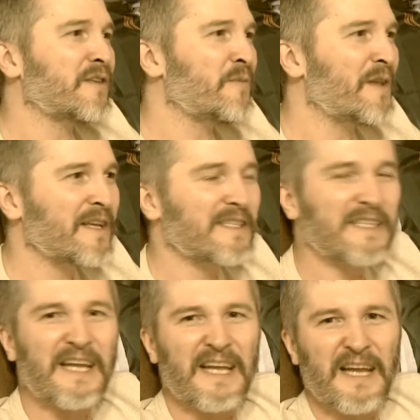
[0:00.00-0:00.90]
two minutes,
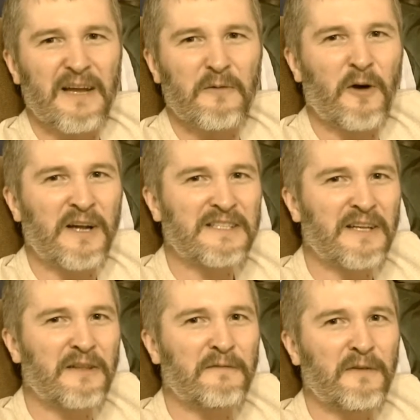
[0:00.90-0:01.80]
you get hit once
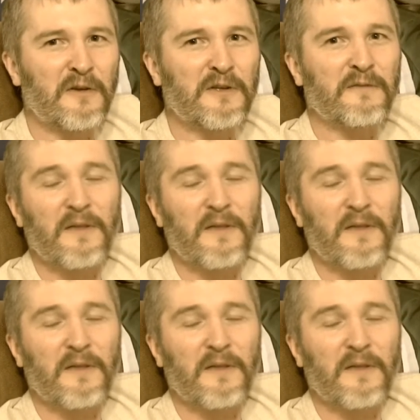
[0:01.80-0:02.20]
on the field.